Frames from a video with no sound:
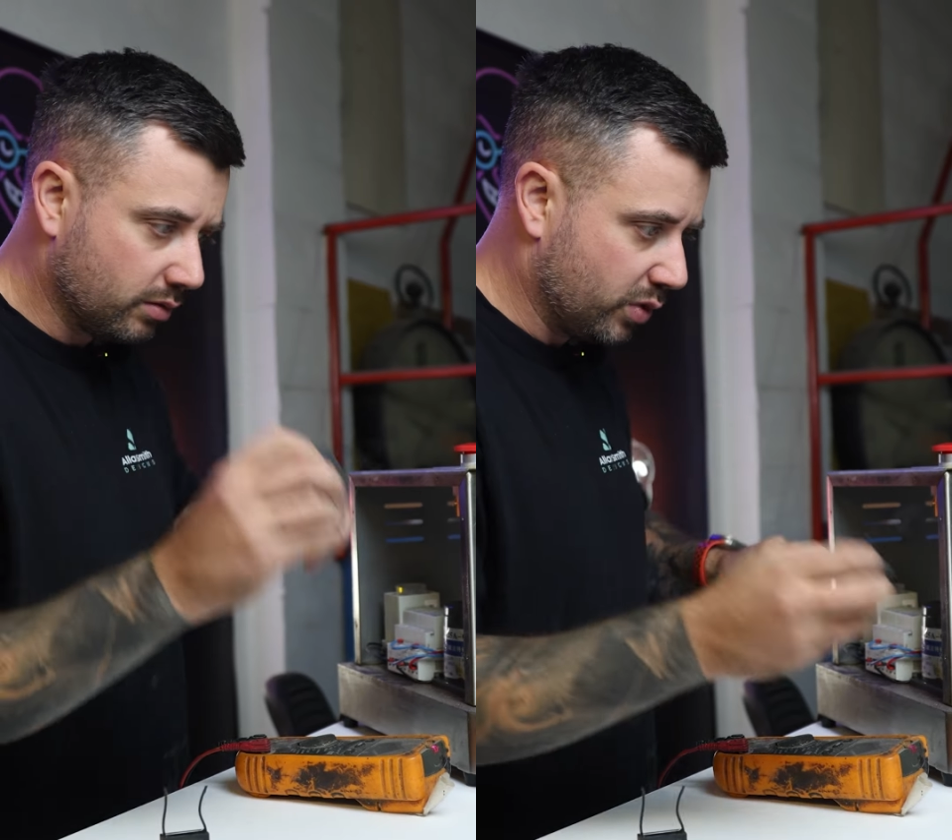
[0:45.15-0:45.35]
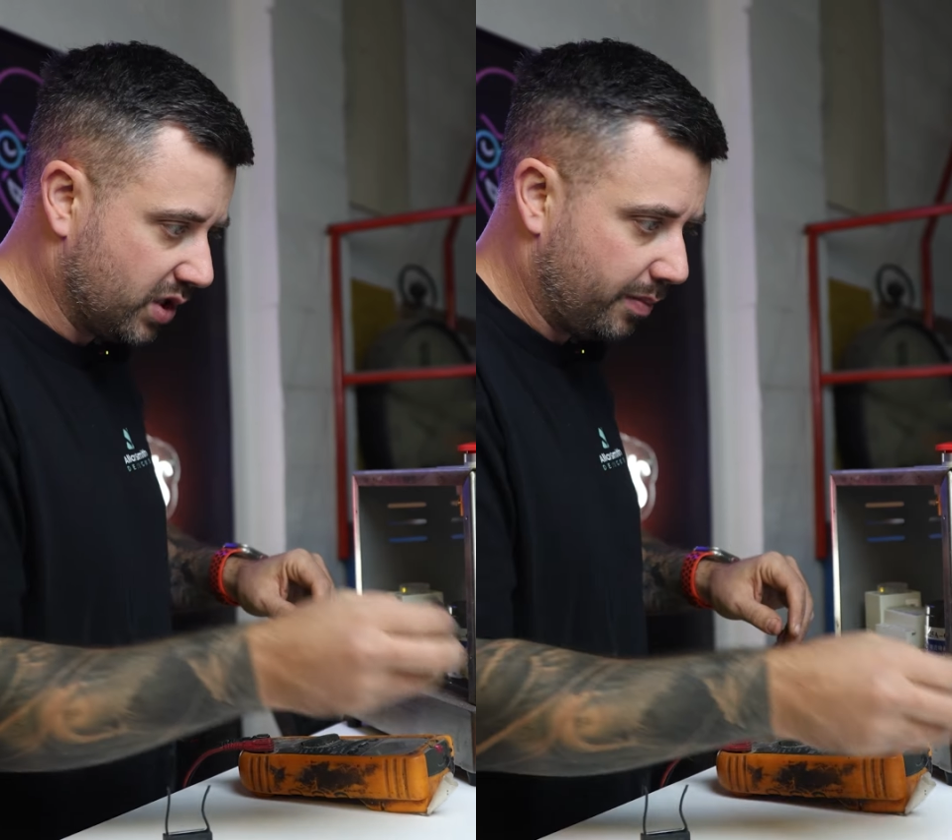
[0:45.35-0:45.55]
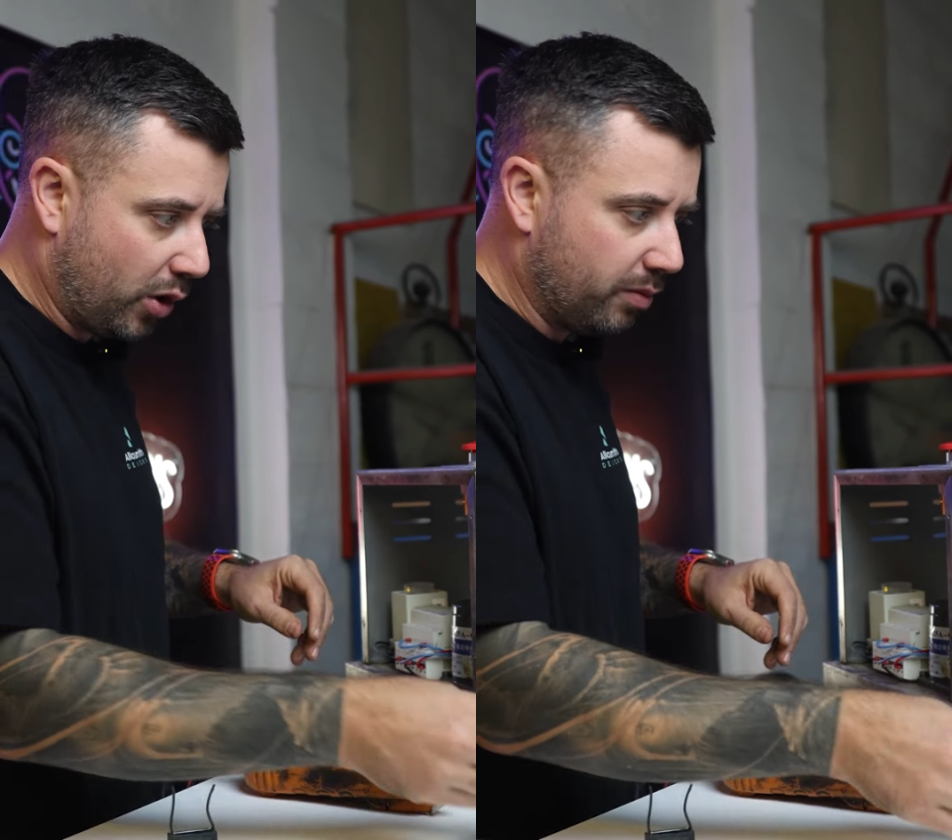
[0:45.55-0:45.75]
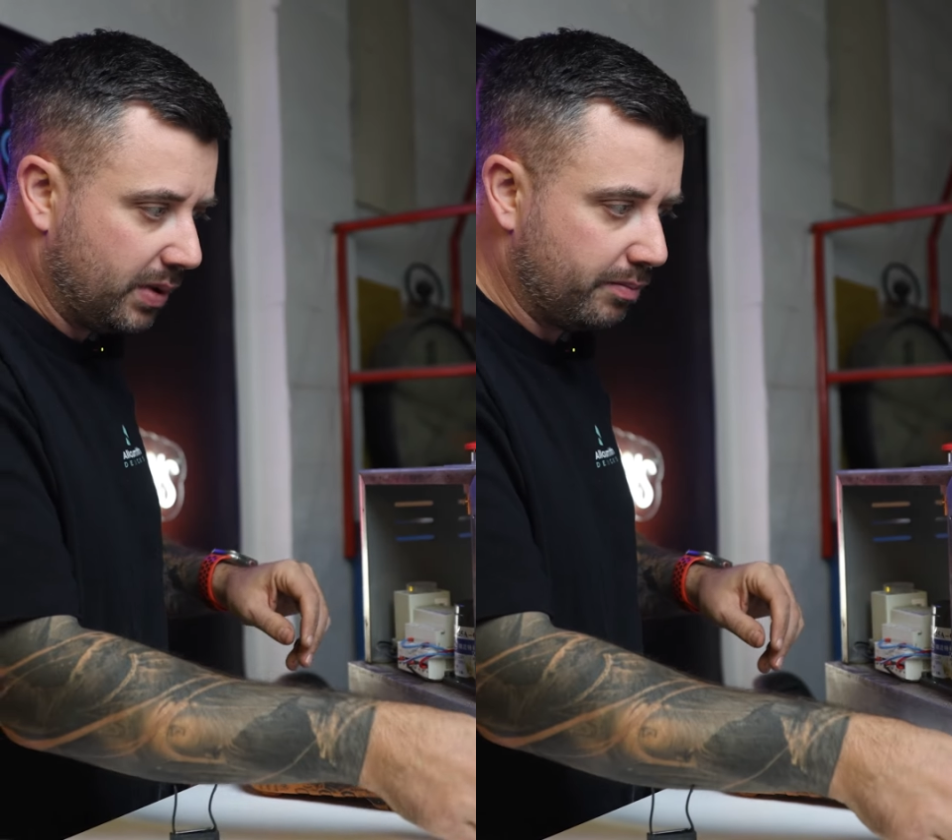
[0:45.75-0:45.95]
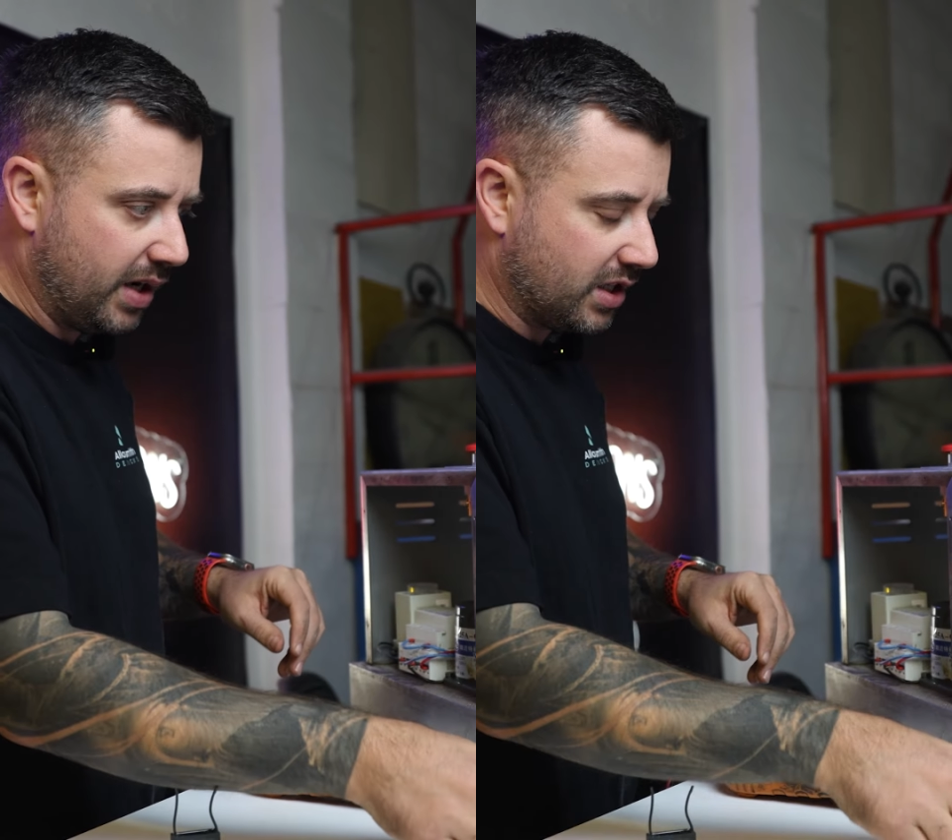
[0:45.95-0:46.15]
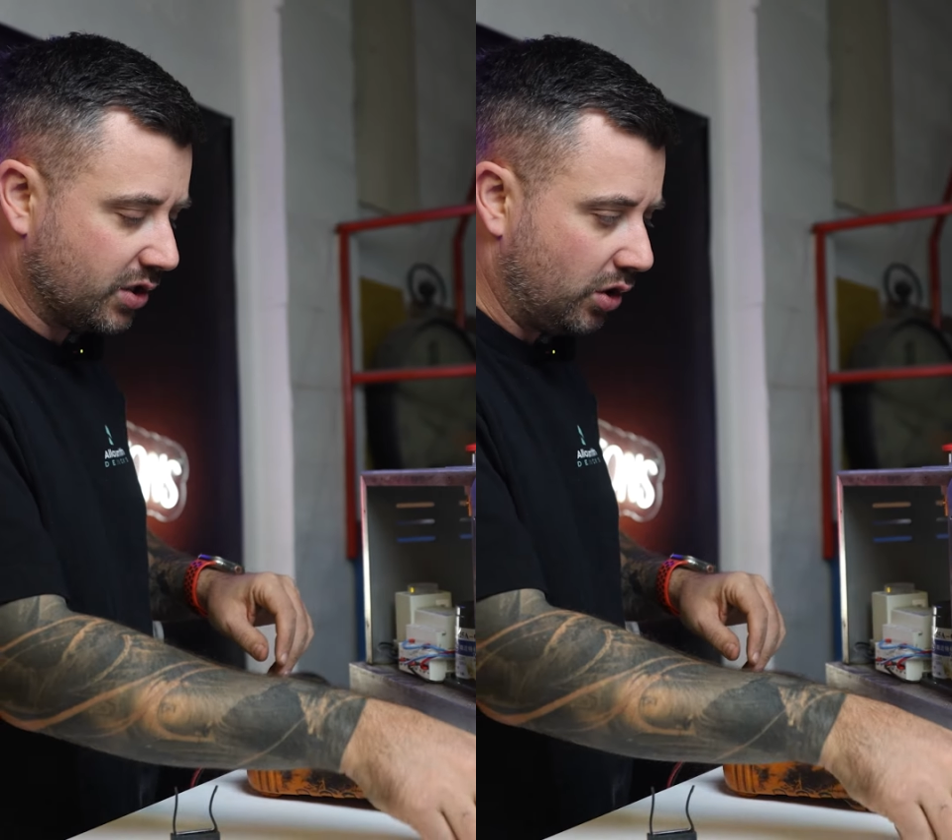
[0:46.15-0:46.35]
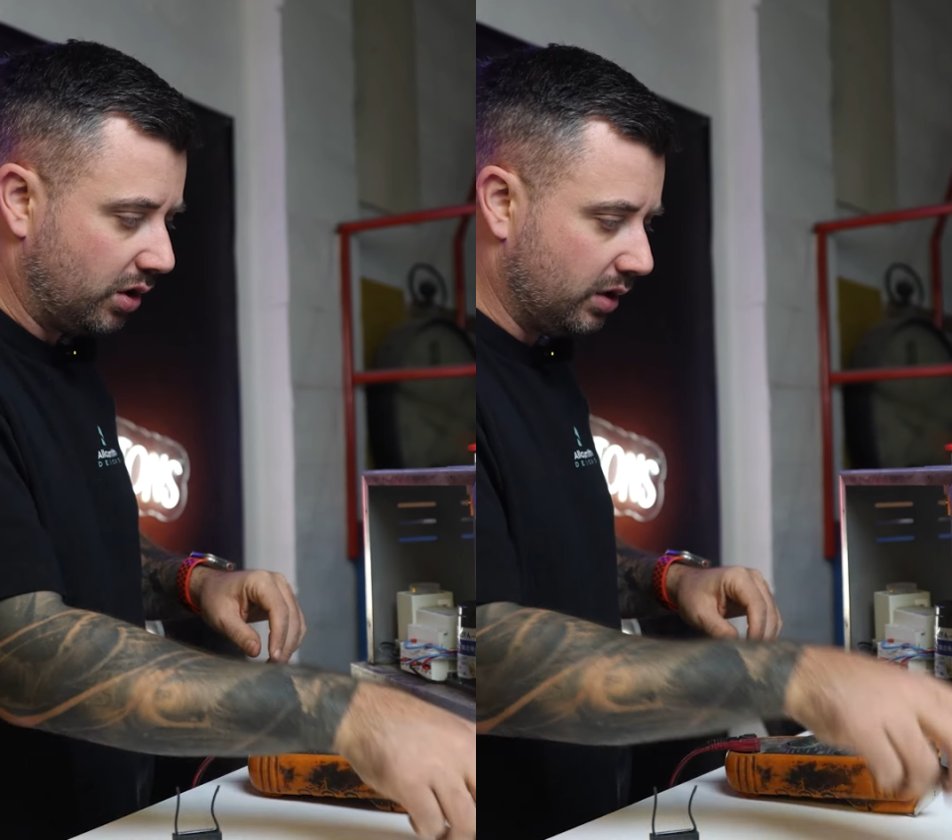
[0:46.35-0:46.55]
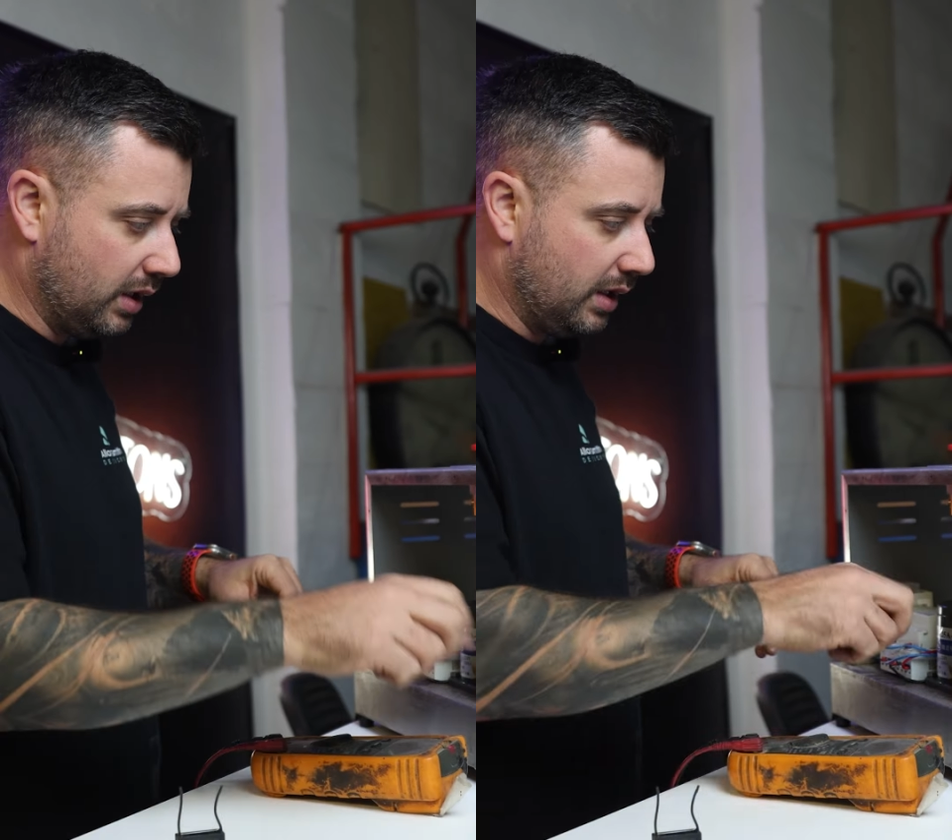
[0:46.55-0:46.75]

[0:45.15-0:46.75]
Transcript: was the problem, but it's not.